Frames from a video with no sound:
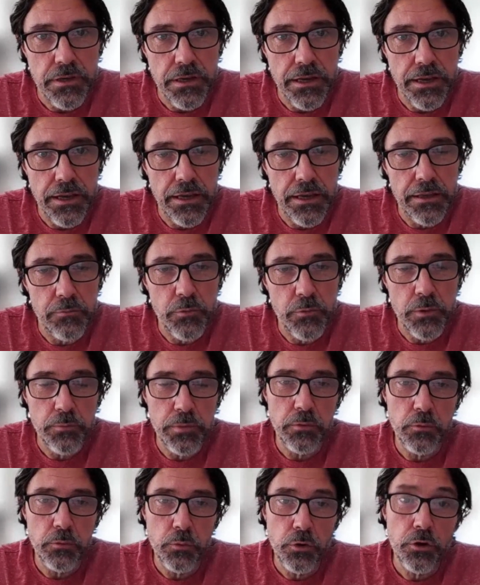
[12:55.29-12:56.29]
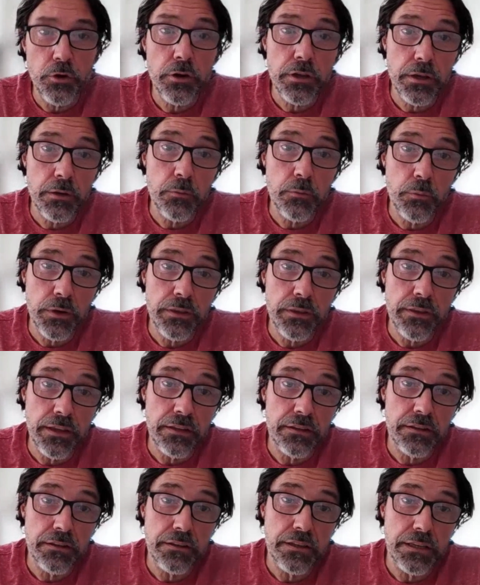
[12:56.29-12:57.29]
And we've been working with
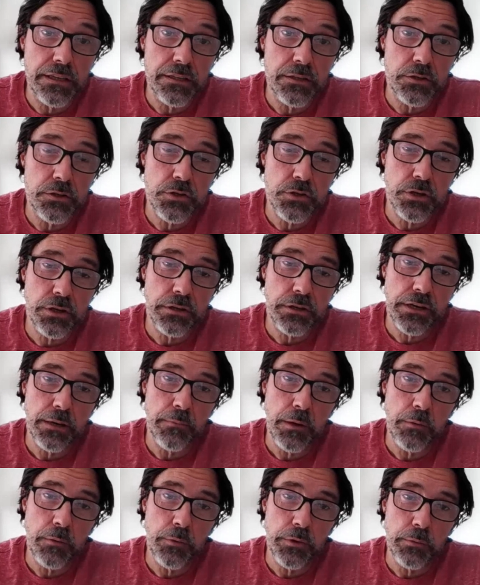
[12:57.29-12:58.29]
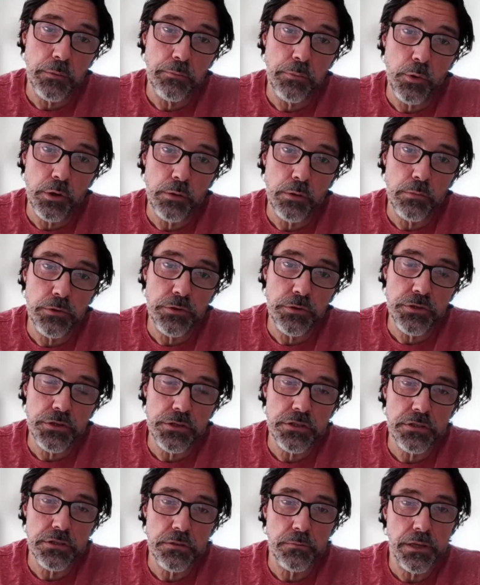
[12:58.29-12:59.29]
NDD to try to come up with a portable
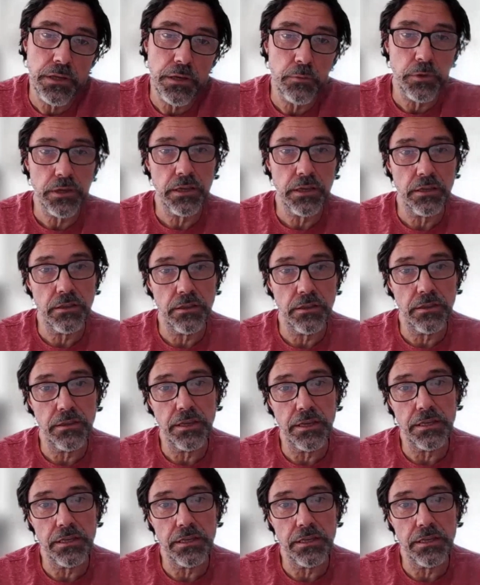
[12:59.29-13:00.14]
system that we can